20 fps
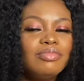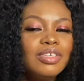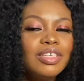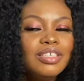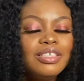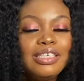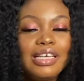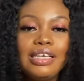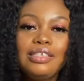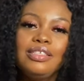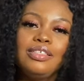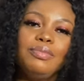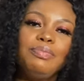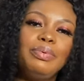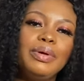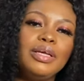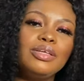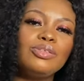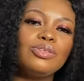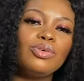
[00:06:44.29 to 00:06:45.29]
it just
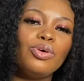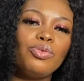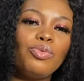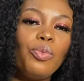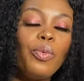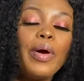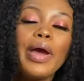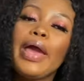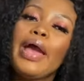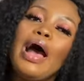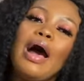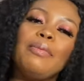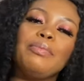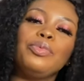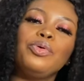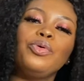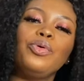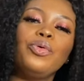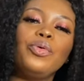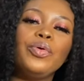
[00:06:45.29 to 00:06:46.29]
depends on where
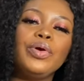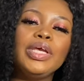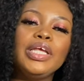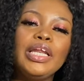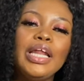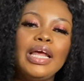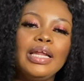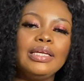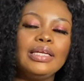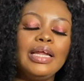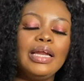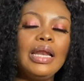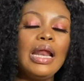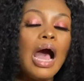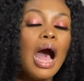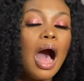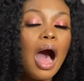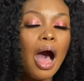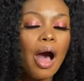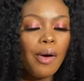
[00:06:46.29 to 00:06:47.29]
I'm going and then
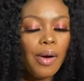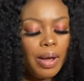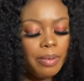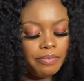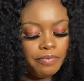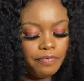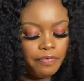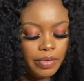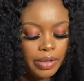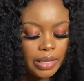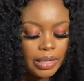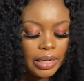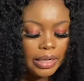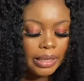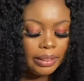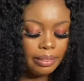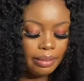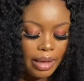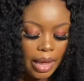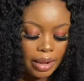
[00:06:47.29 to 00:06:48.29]
how I'm
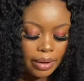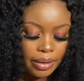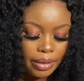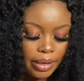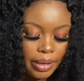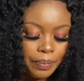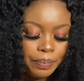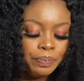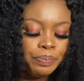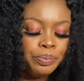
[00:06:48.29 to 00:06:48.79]
feeling that day.